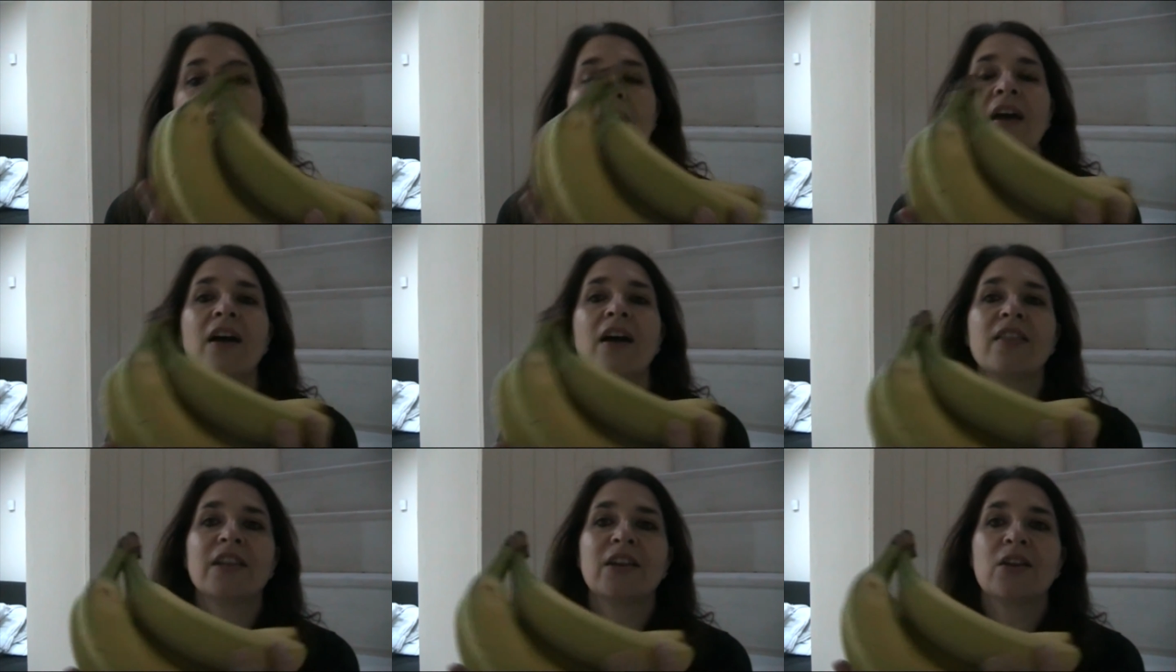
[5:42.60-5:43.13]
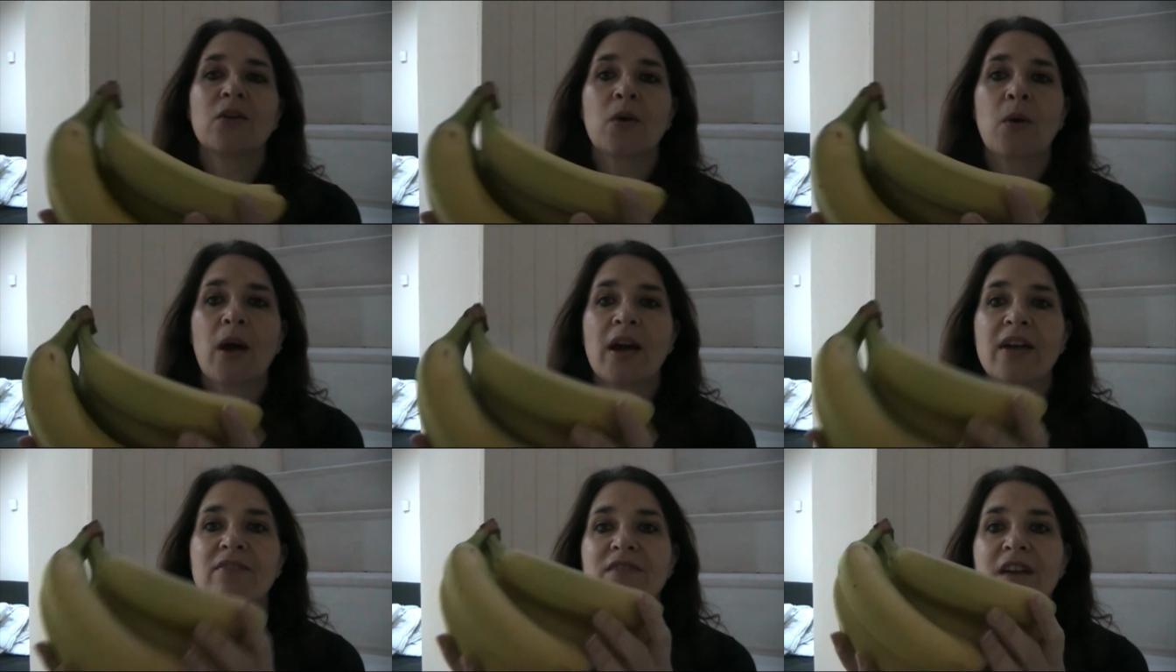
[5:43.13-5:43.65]
and they're not
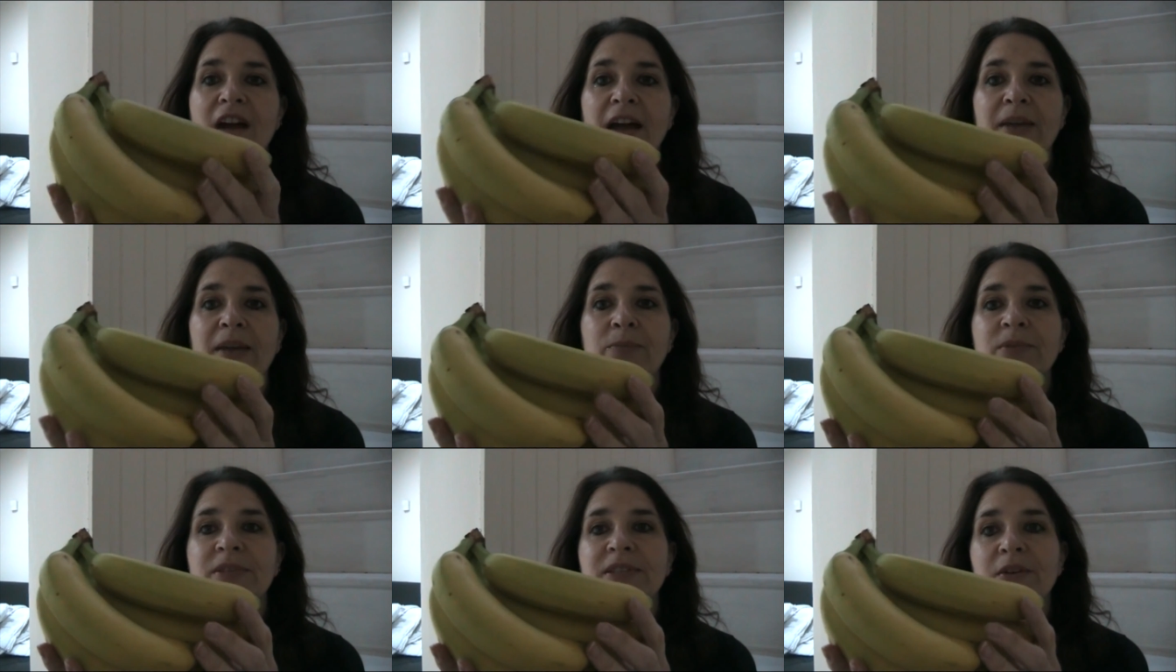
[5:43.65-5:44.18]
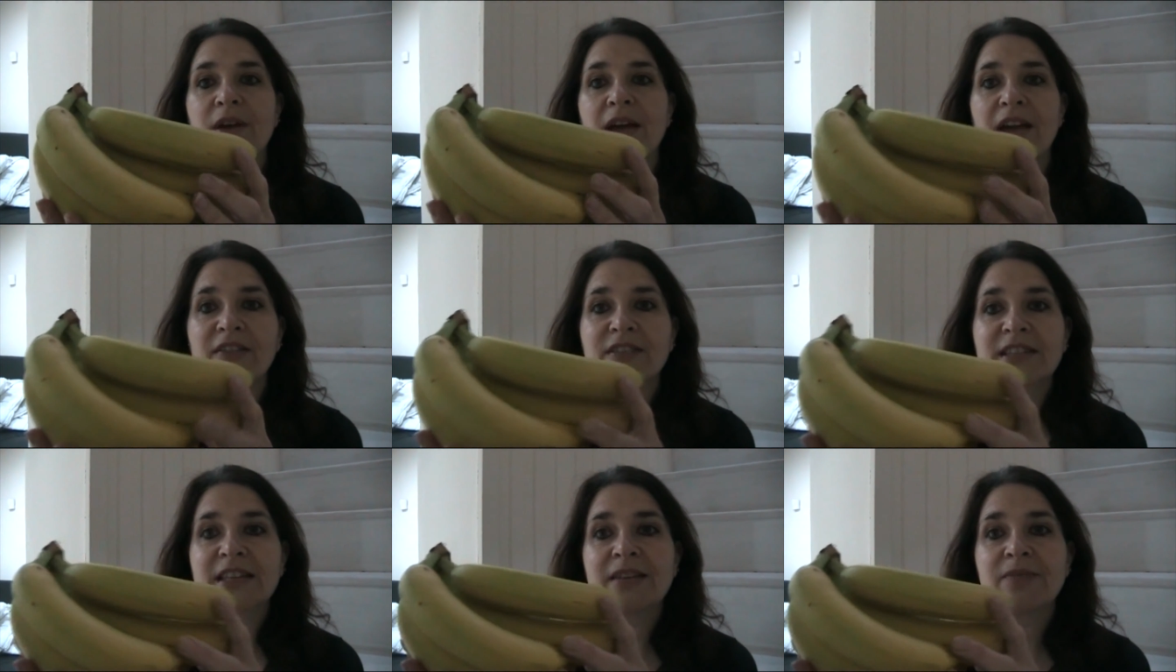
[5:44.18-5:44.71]
quite ripe, so I
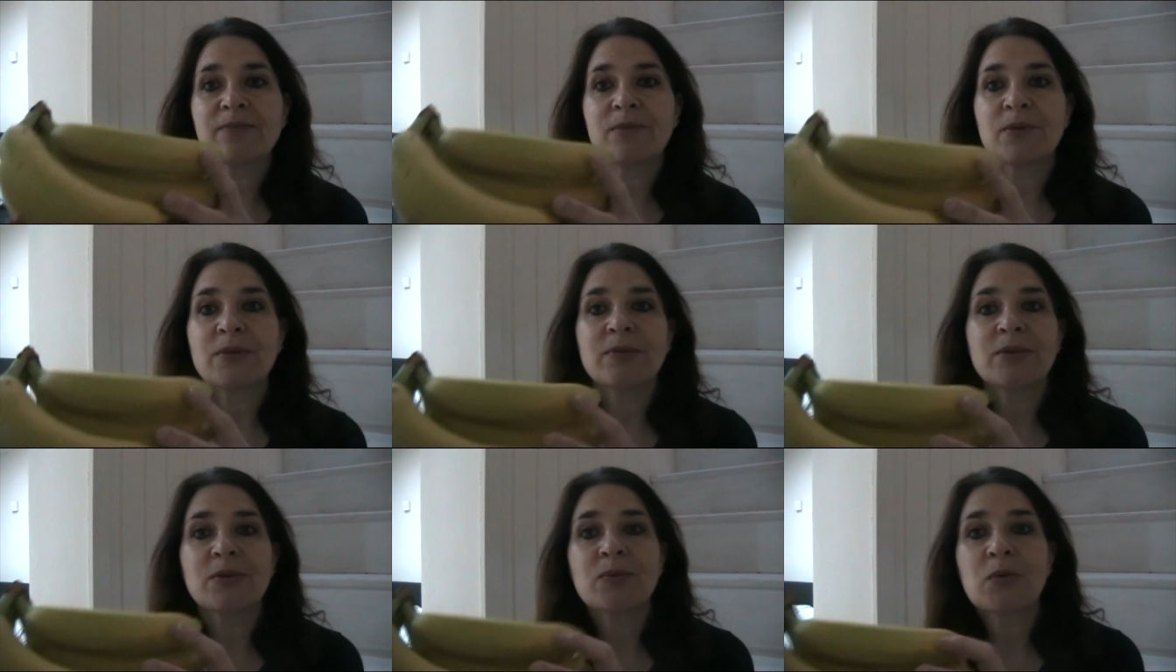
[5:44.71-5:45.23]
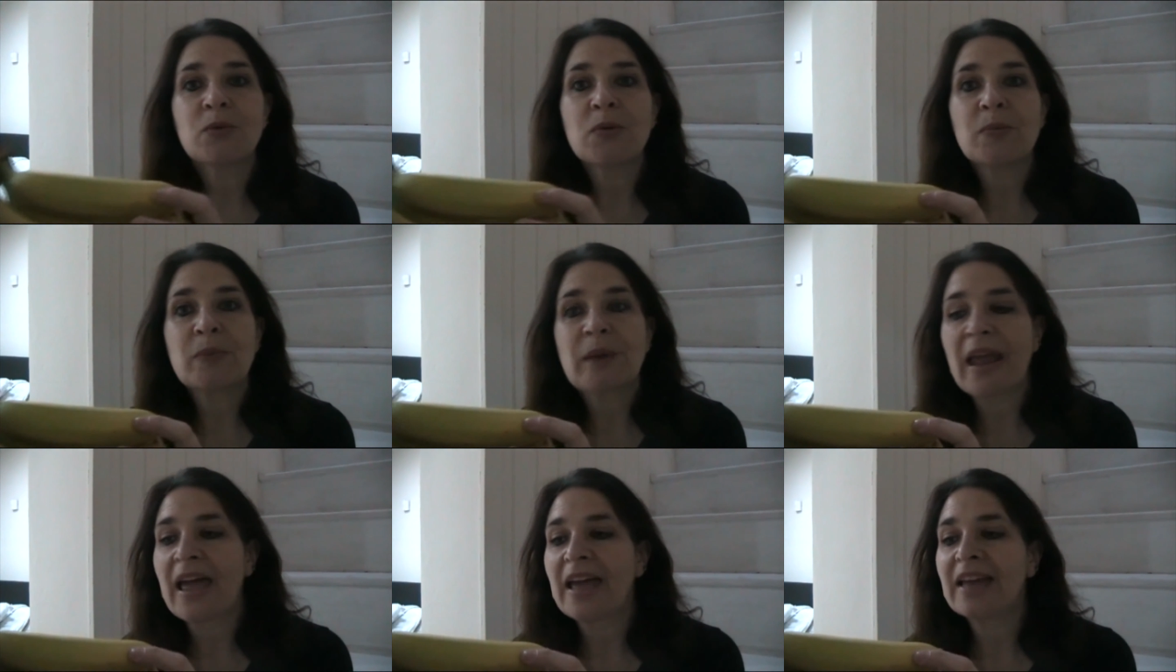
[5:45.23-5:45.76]
have to put them in a warm
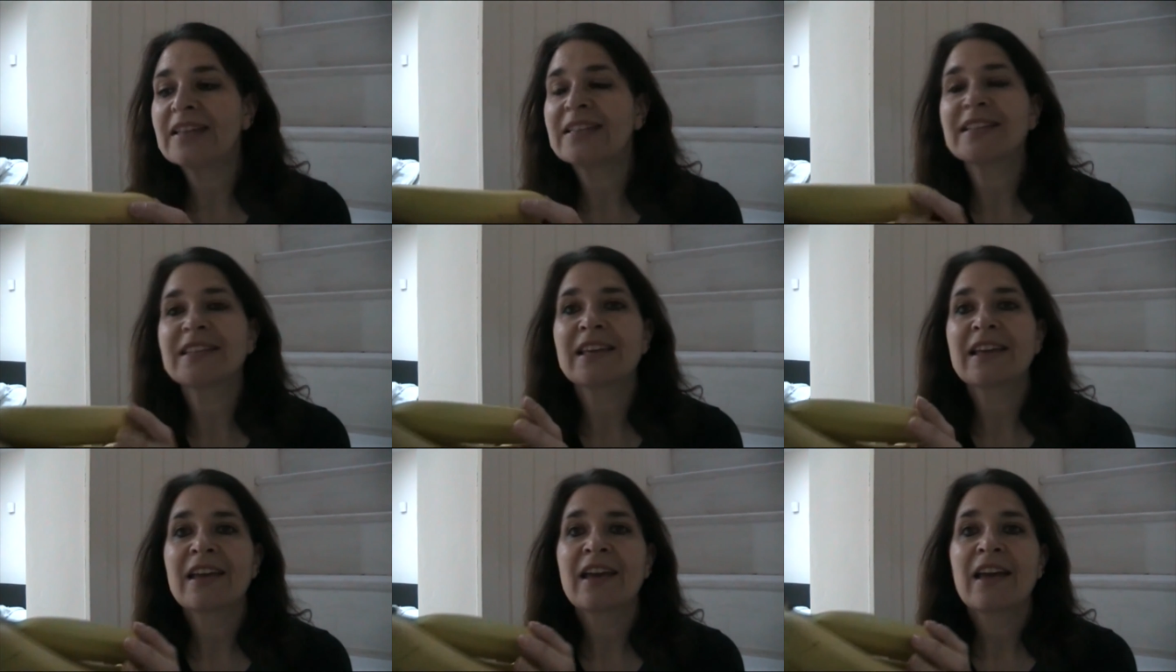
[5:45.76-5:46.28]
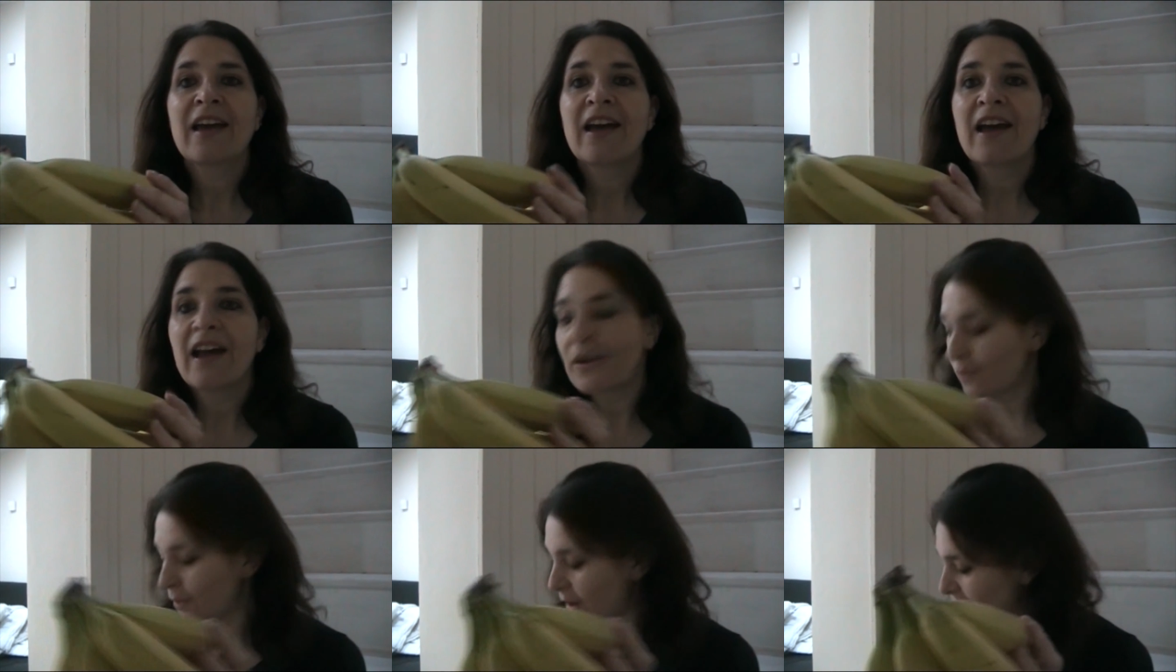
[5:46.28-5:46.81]
place
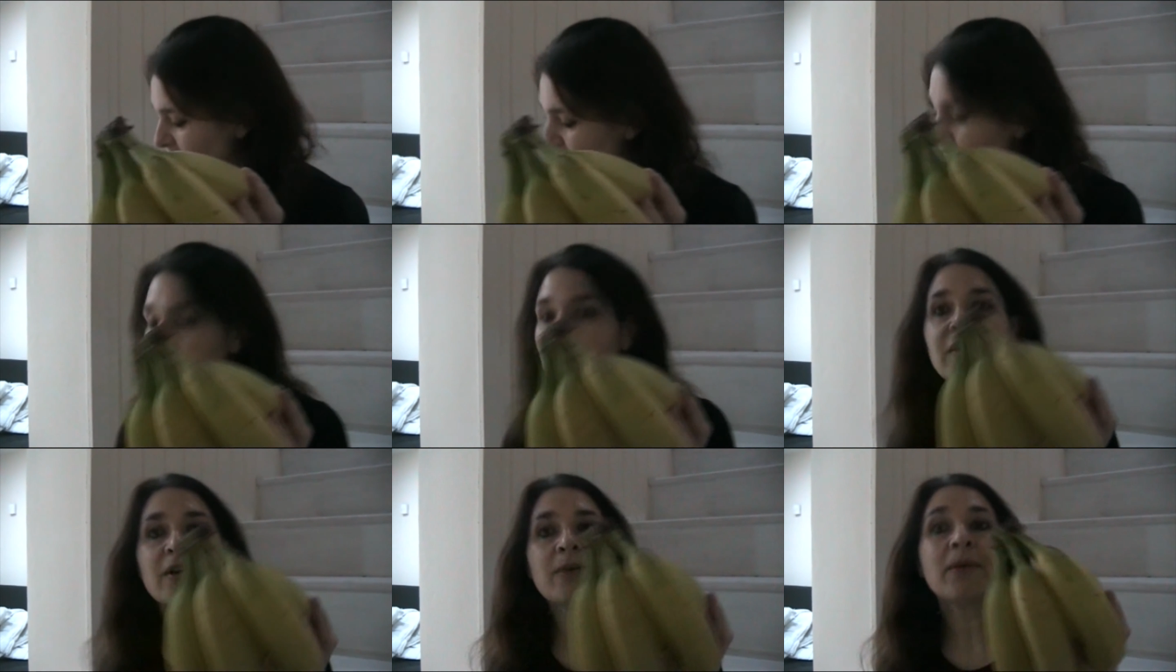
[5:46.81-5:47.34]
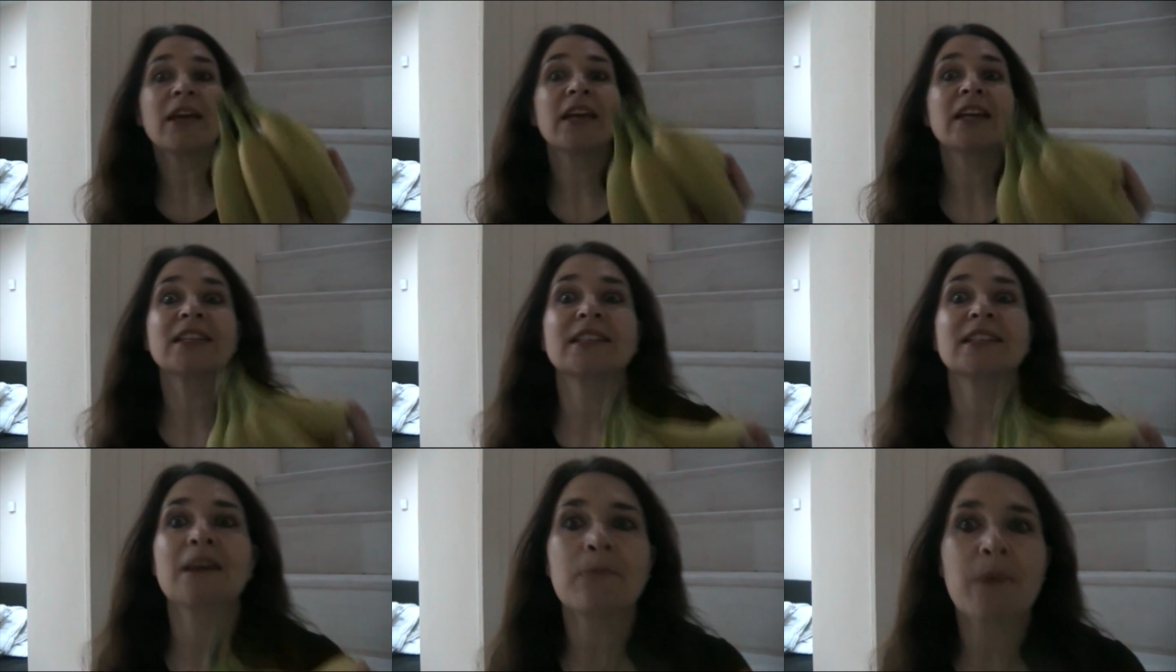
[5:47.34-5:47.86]
and wait for them.
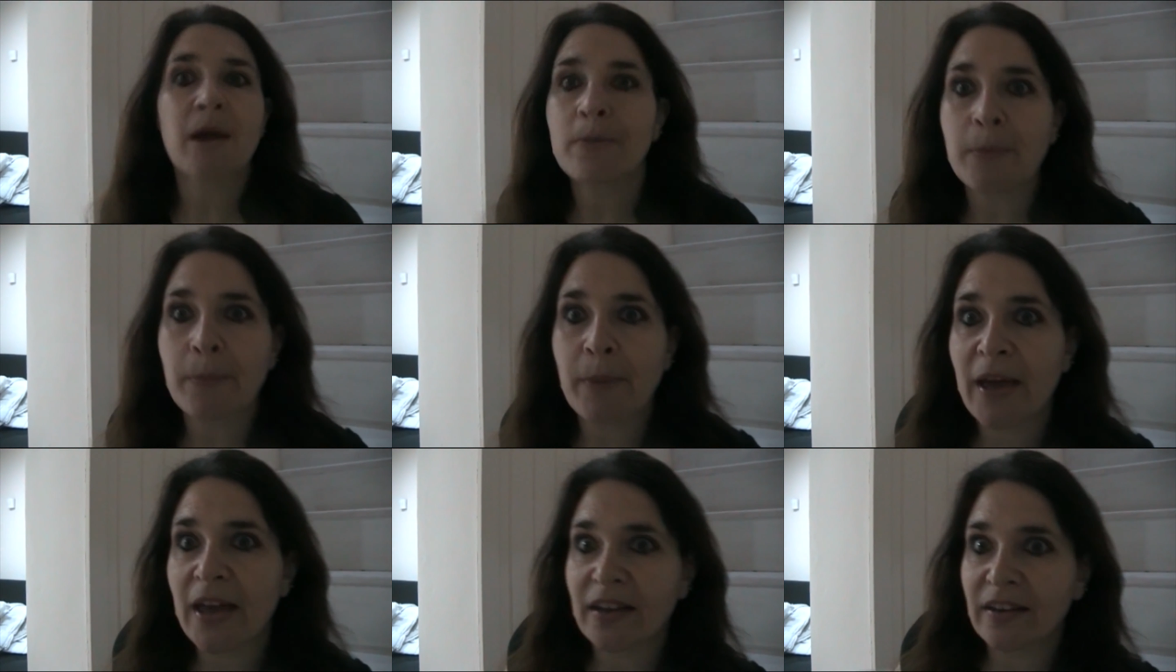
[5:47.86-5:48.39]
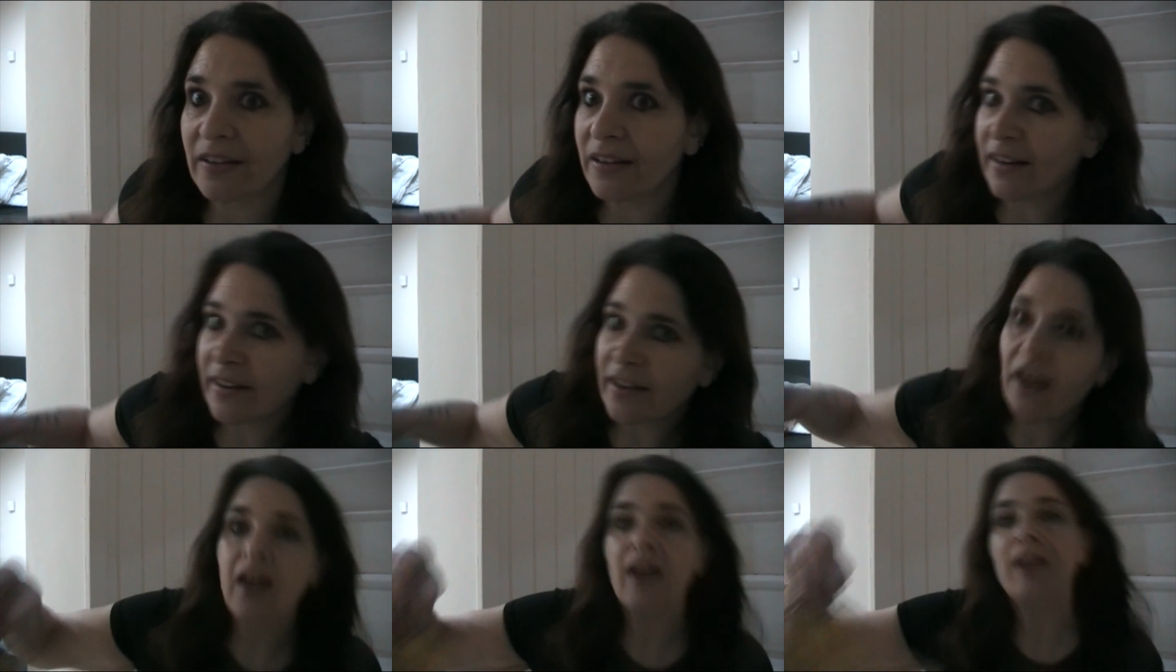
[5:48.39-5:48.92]
Here's some I prepared
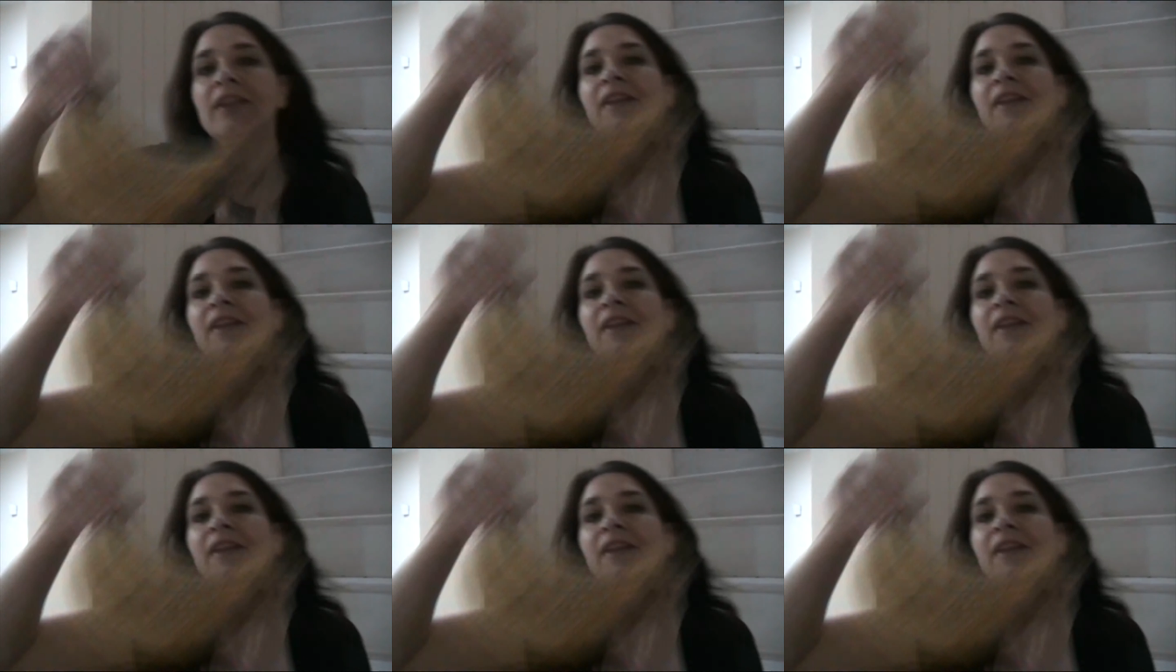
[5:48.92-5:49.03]
earlier,